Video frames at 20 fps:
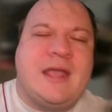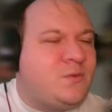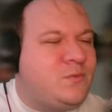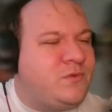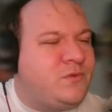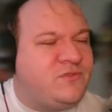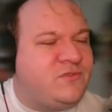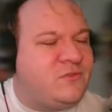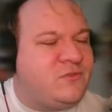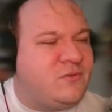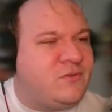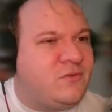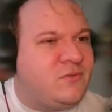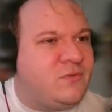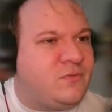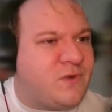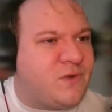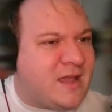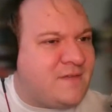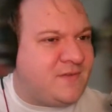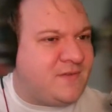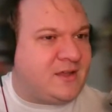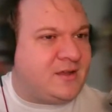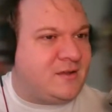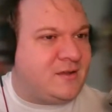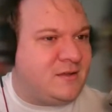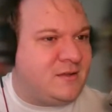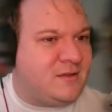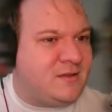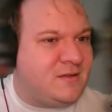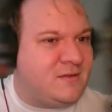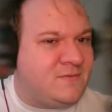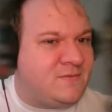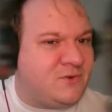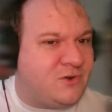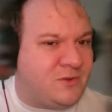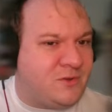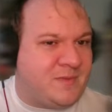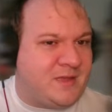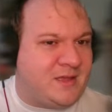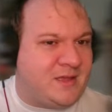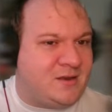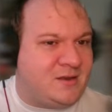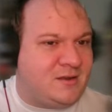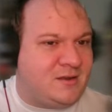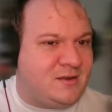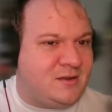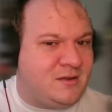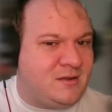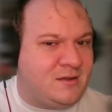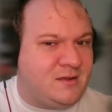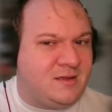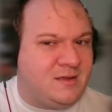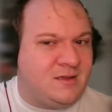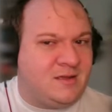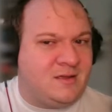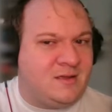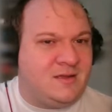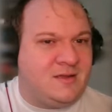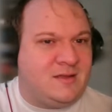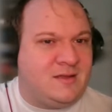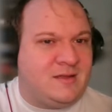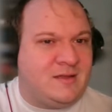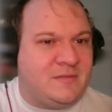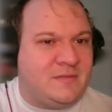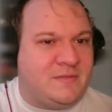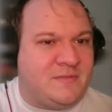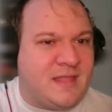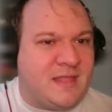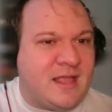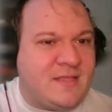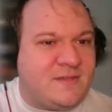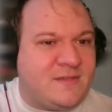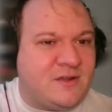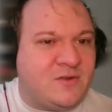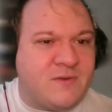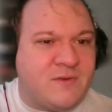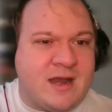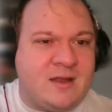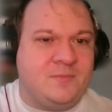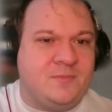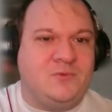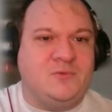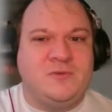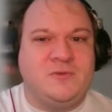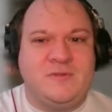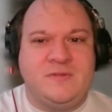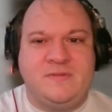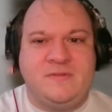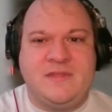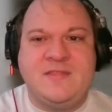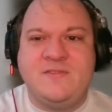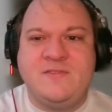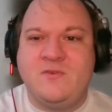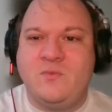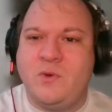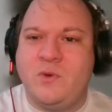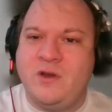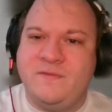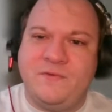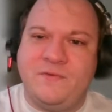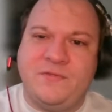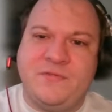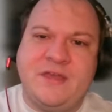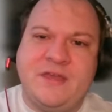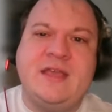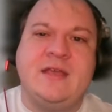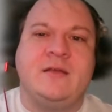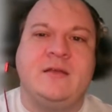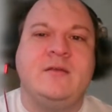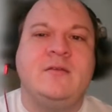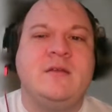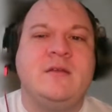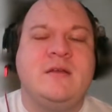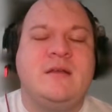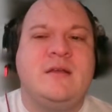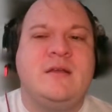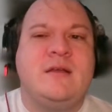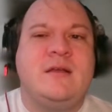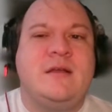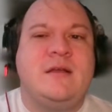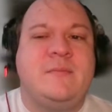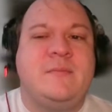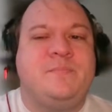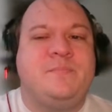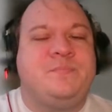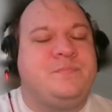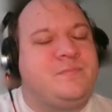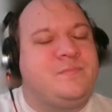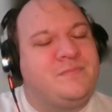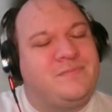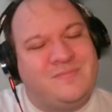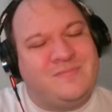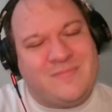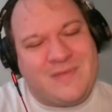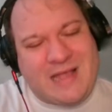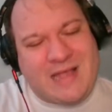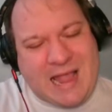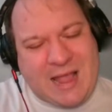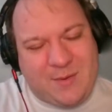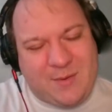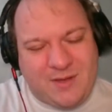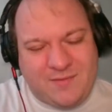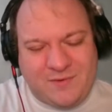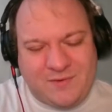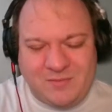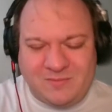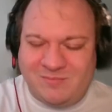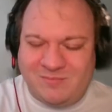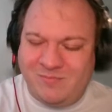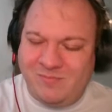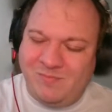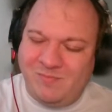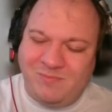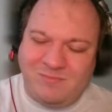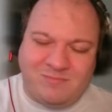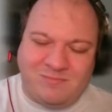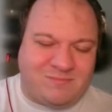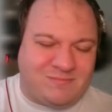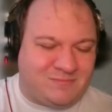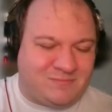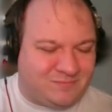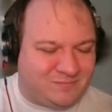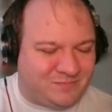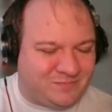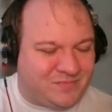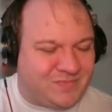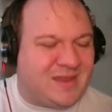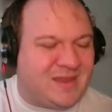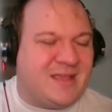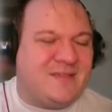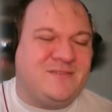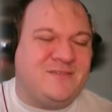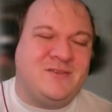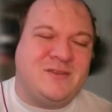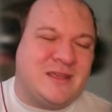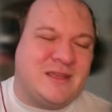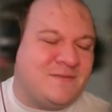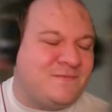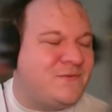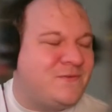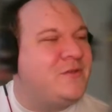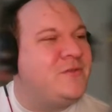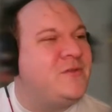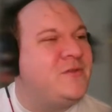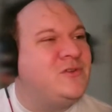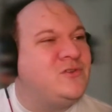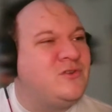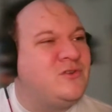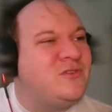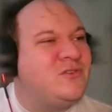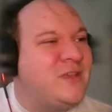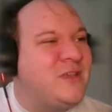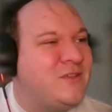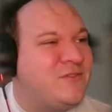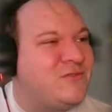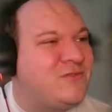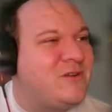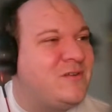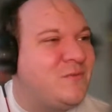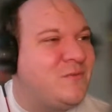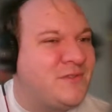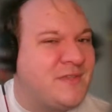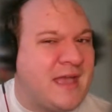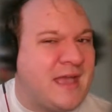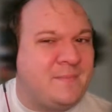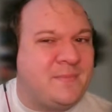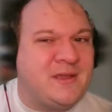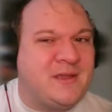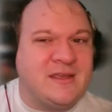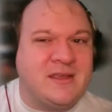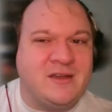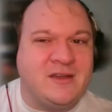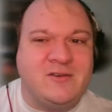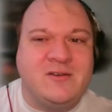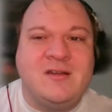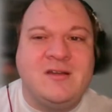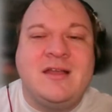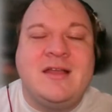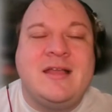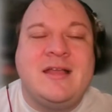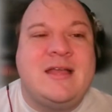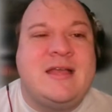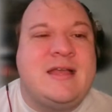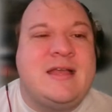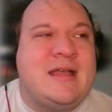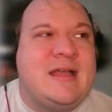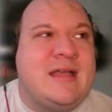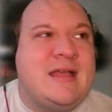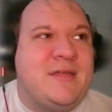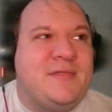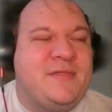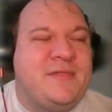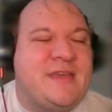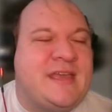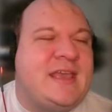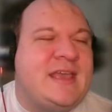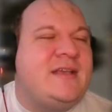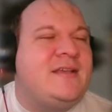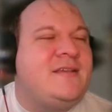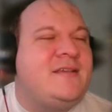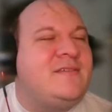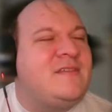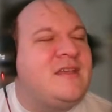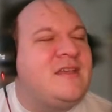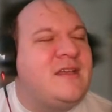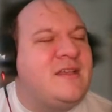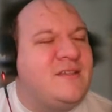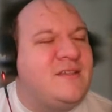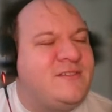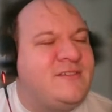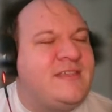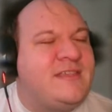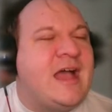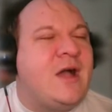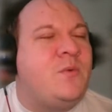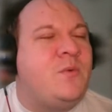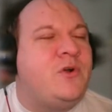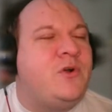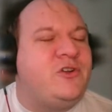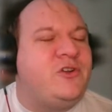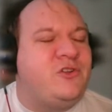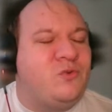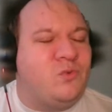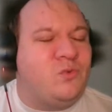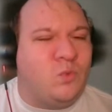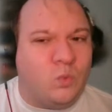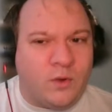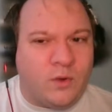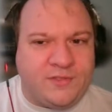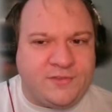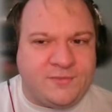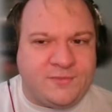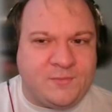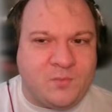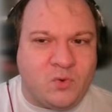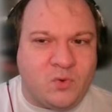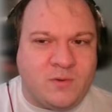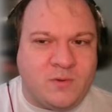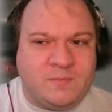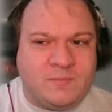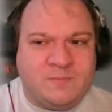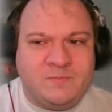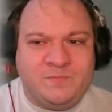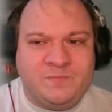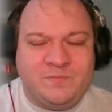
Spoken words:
and was thriving for a bit. That's incredible. That's a wonderful thing. However, as you get further into this history of what's happening here, things soured once more